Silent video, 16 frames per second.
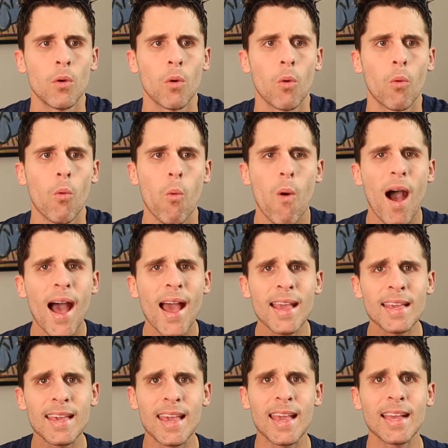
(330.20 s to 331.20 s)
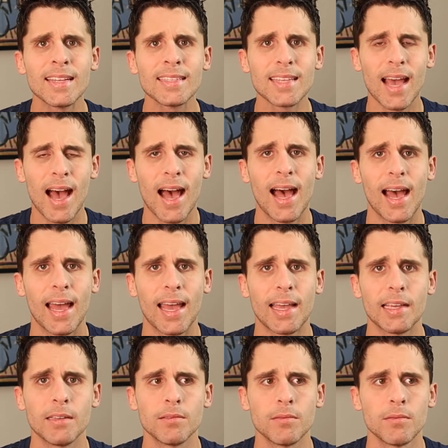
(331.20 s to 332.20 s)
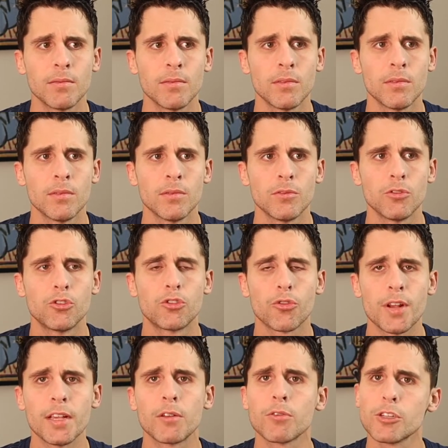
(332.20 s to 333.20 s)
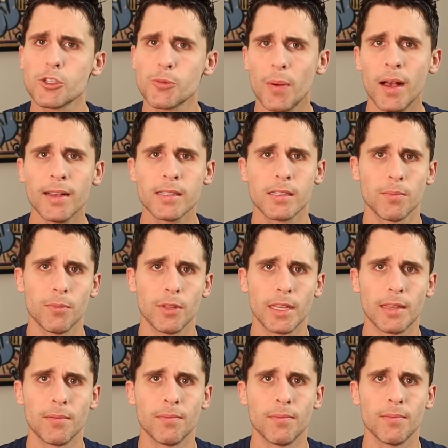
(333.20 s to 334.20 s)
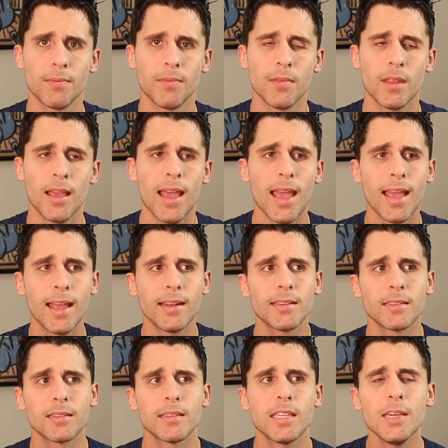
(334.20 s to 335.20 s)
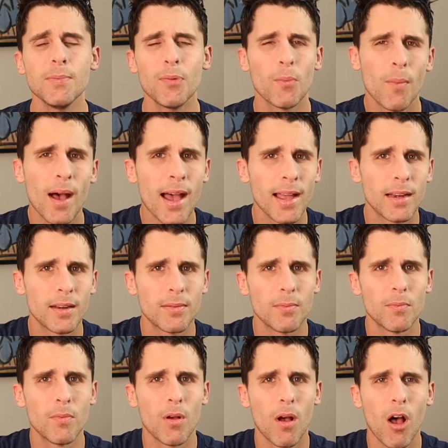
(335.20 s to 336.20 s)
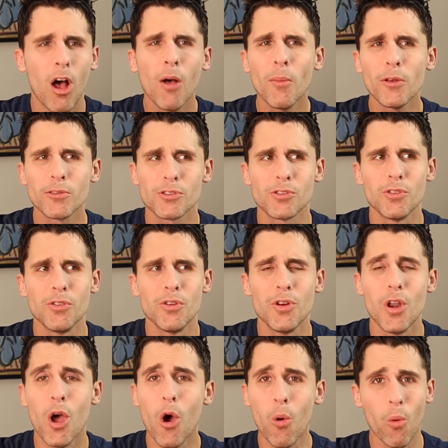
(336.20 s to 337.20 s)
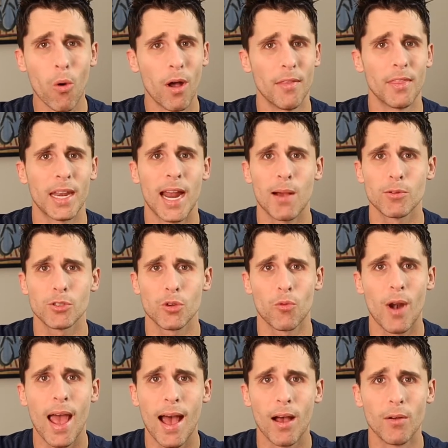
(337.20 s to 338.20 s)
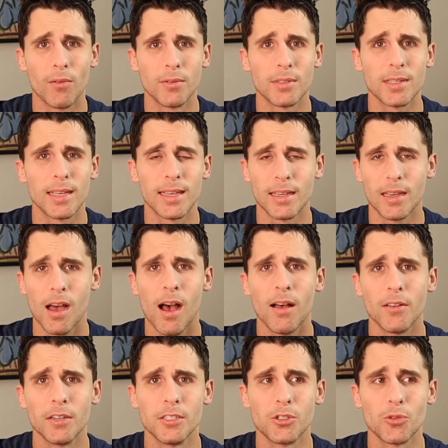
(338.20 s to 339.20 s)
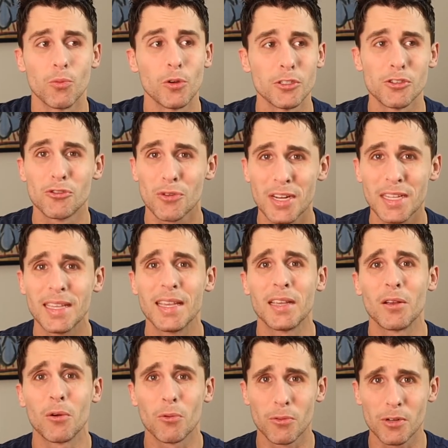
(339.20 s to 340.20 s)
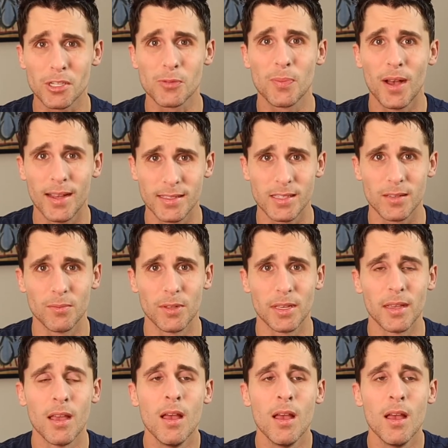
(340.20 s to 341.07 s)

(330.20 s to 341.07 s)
why can't I drink responsibly? And keep in mind, almost no one that I was around in college was drinking responsibly.